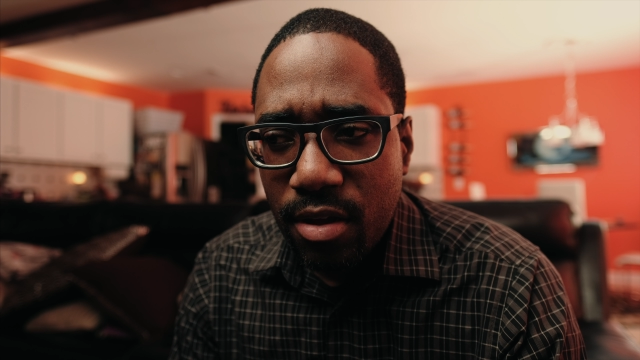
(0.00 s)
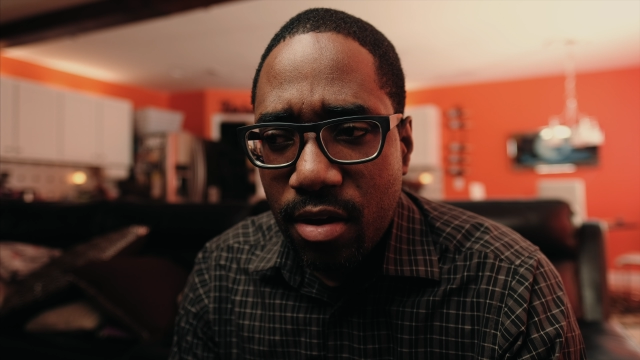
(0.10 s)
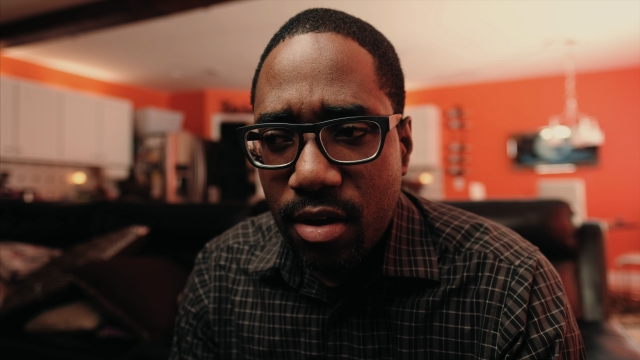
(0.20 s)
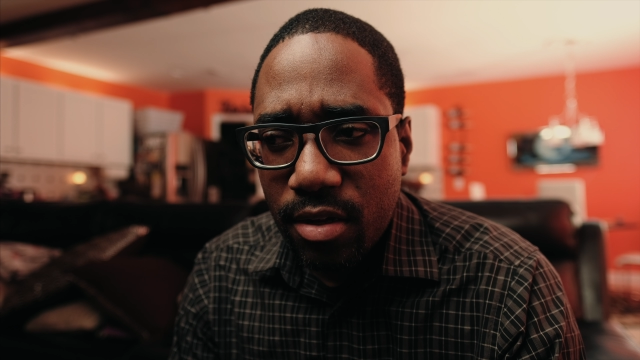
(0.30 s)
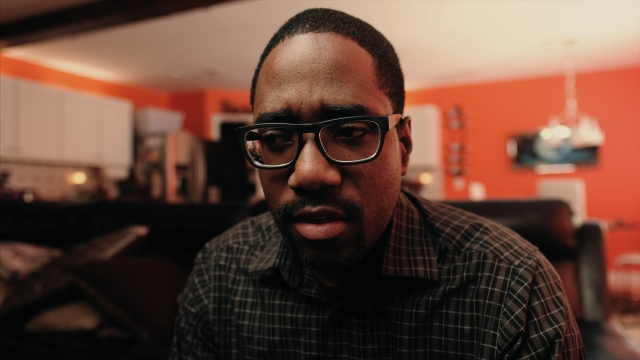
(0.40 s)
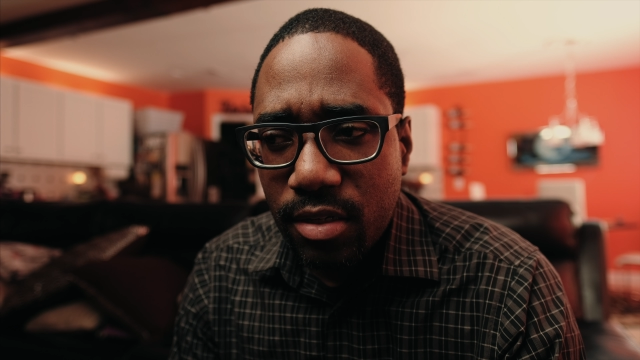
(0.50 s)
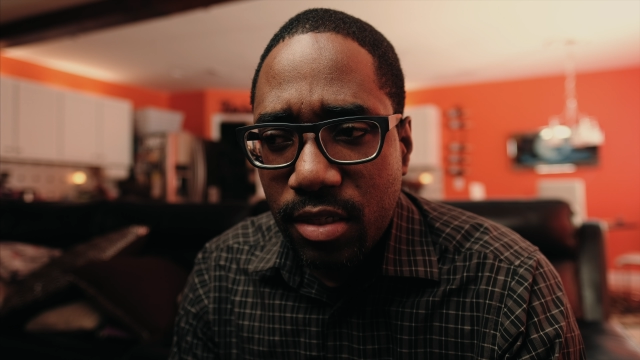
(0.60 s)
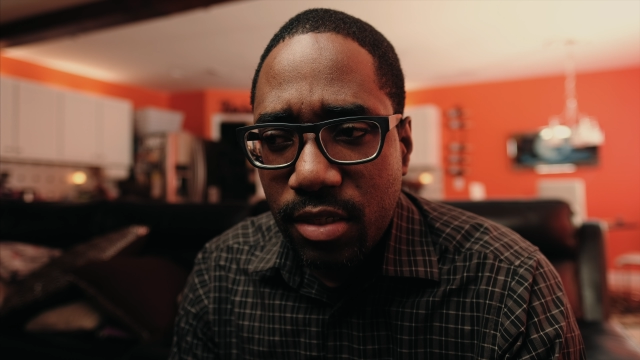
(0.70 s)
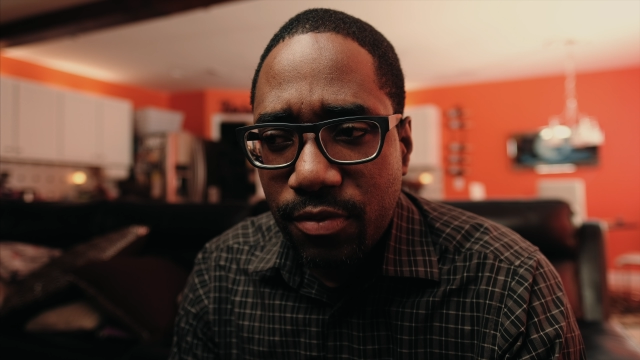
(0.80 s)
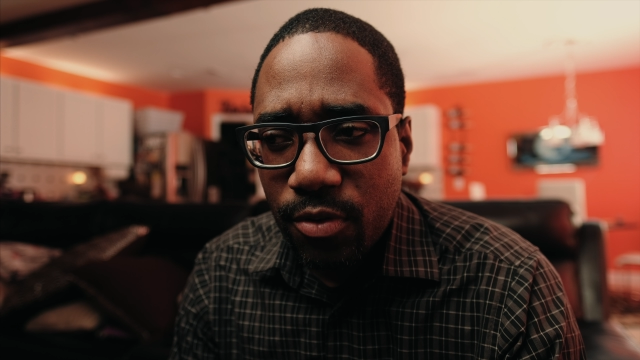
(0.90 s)
on
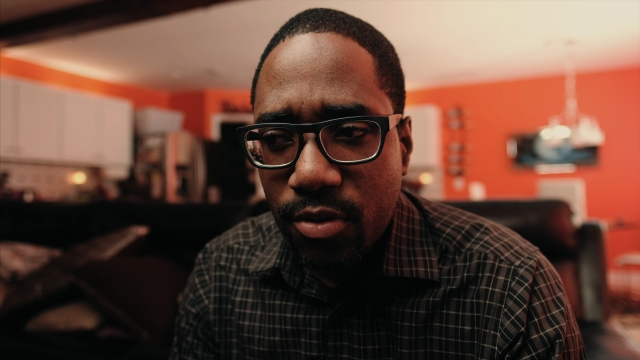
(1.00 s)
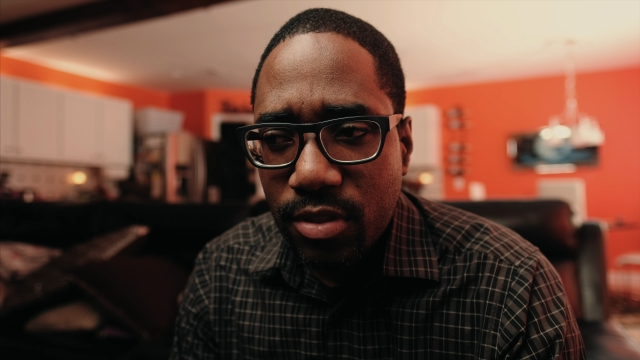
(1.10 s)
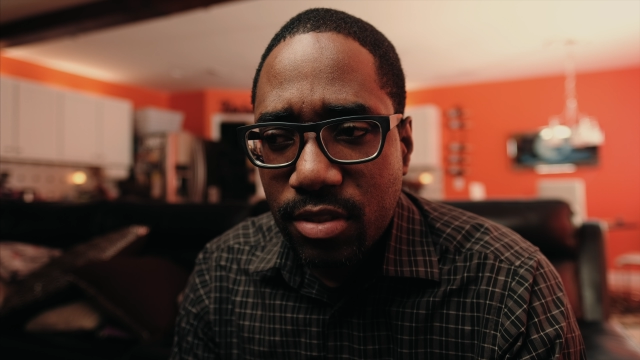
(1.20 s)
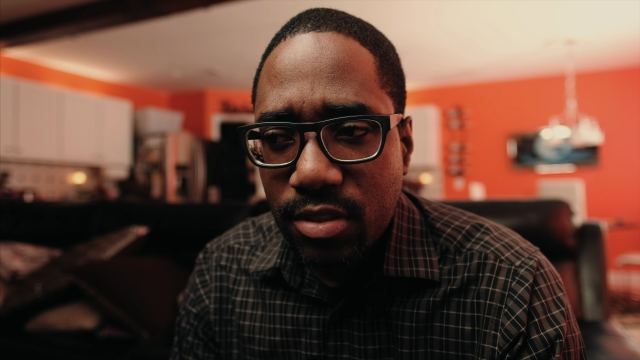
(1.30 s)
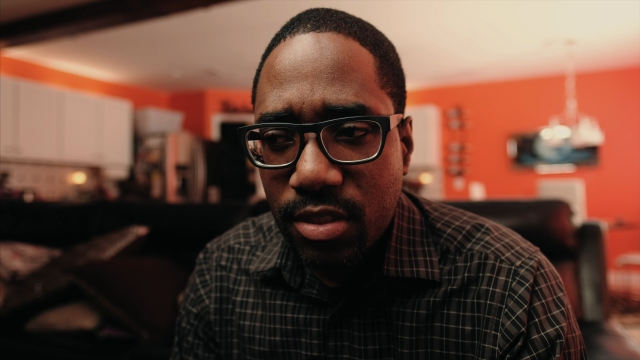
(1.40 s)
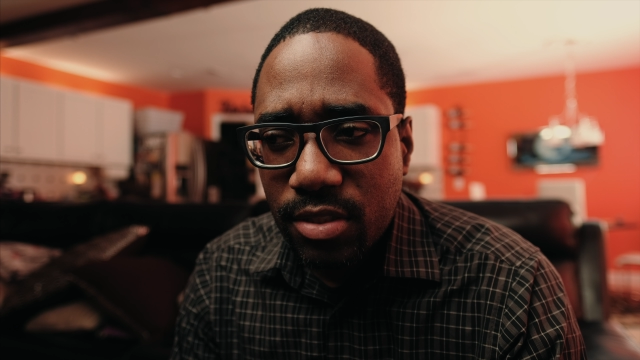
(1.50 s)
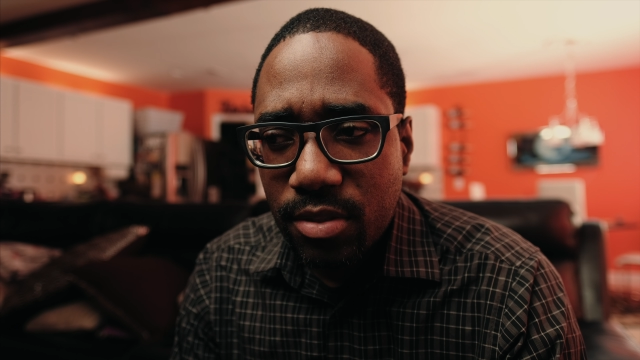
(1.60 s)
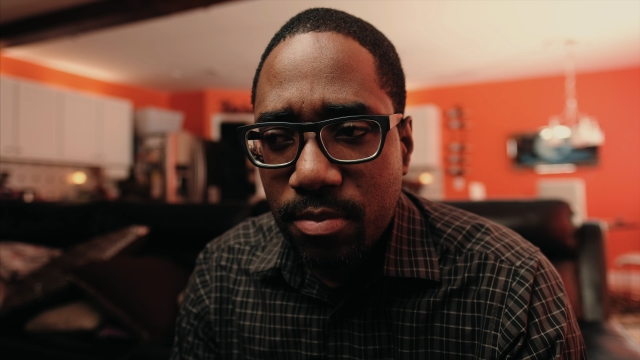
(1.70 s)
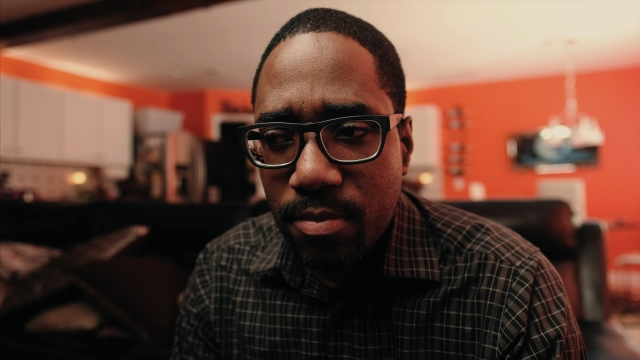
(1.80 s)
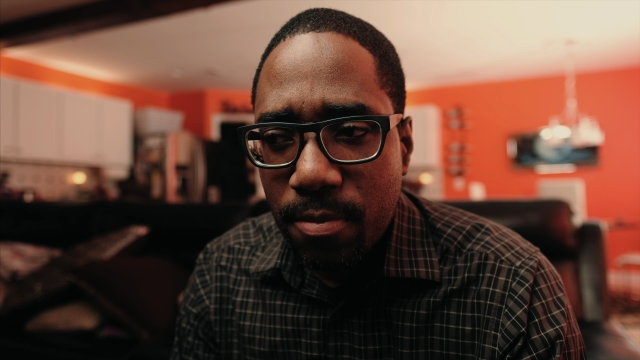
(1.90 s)
the focusing
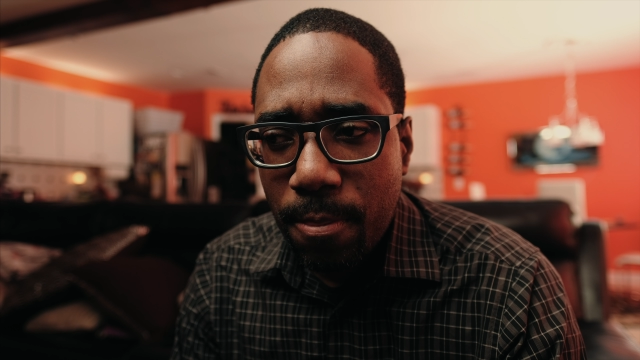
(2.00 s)
system.